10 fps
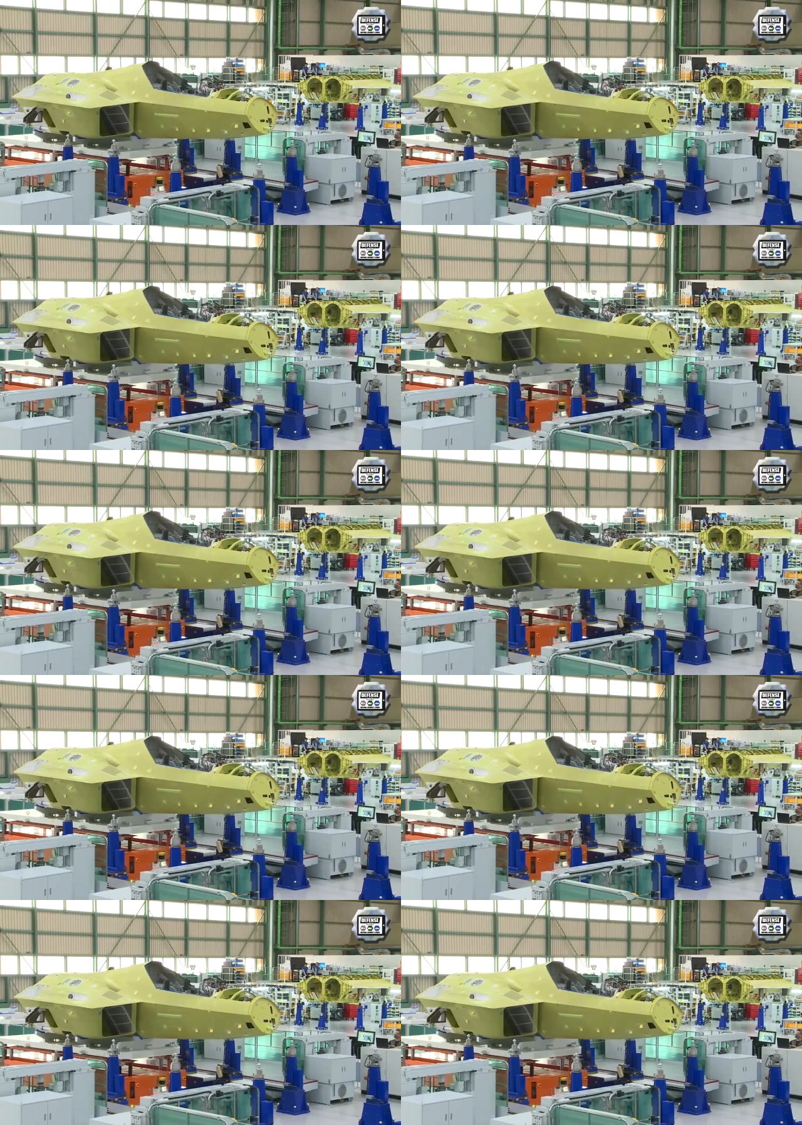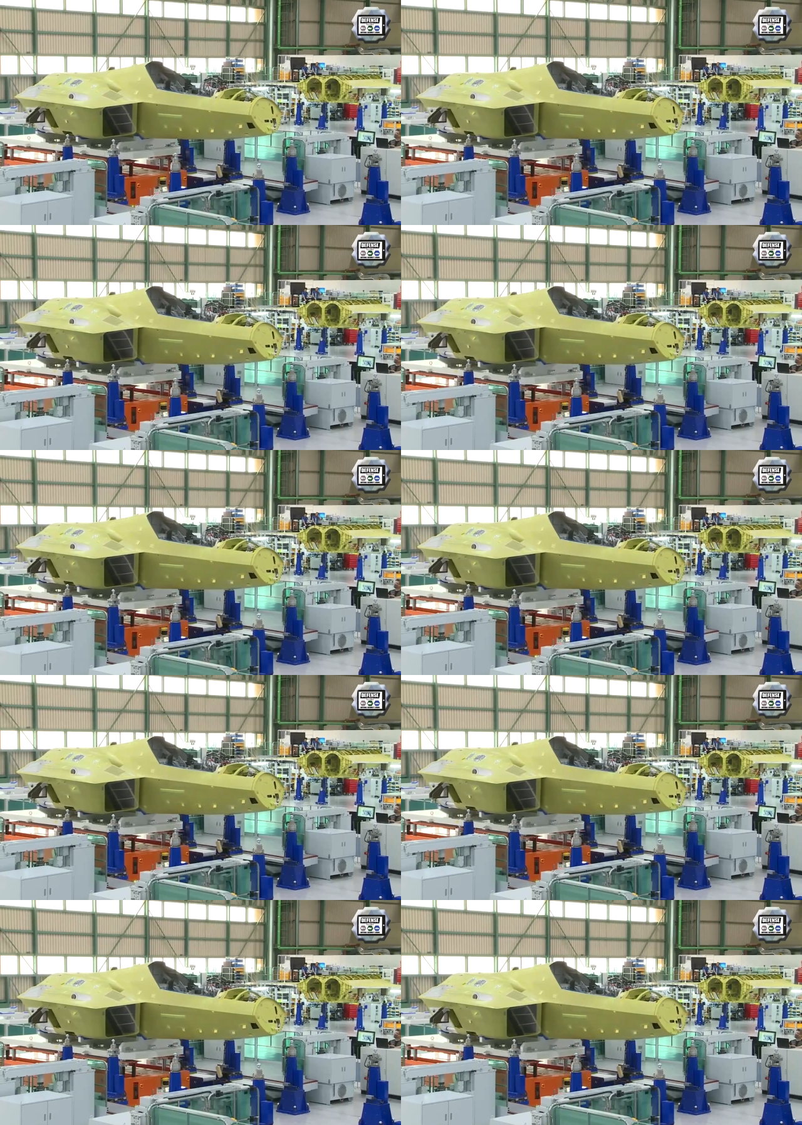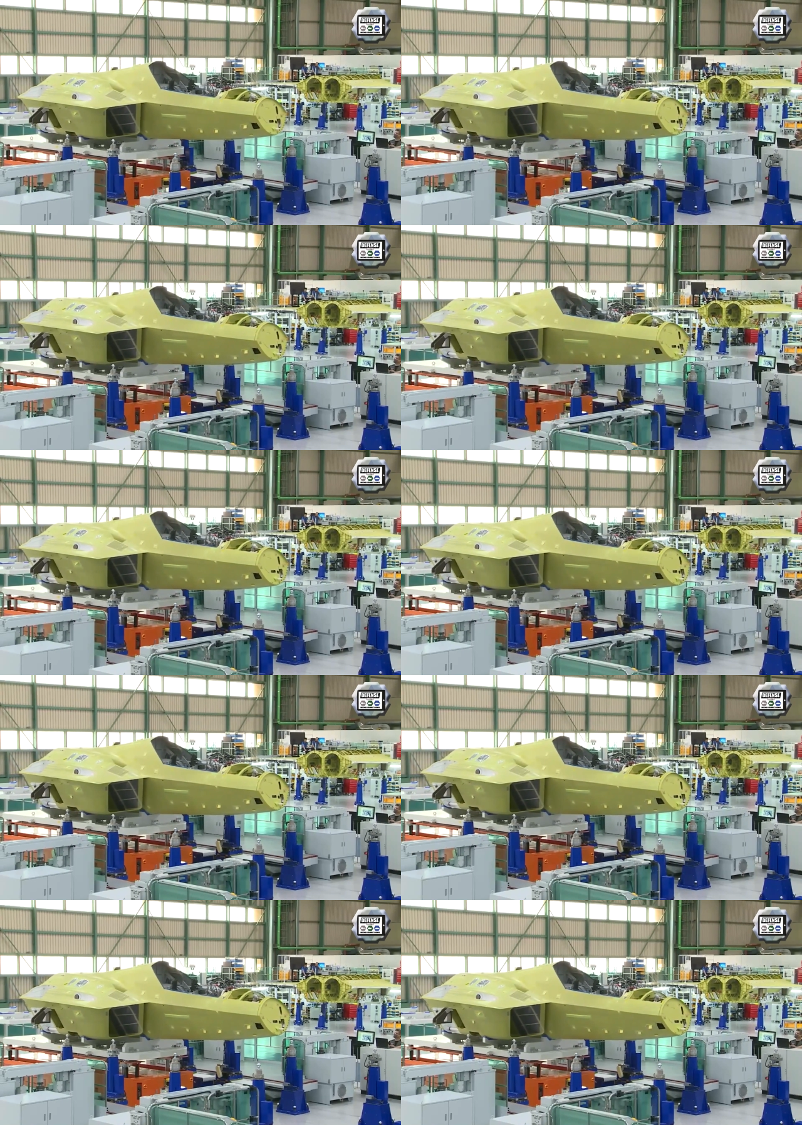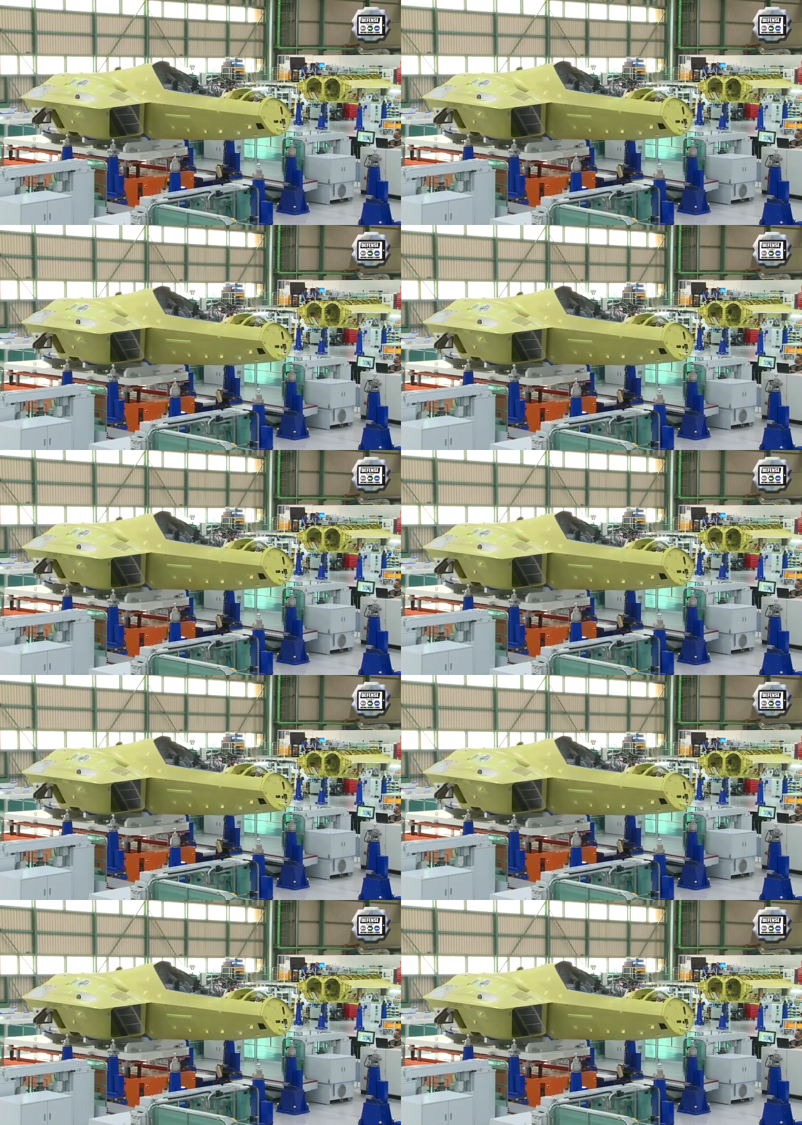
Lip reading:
[unreadable: no face in view]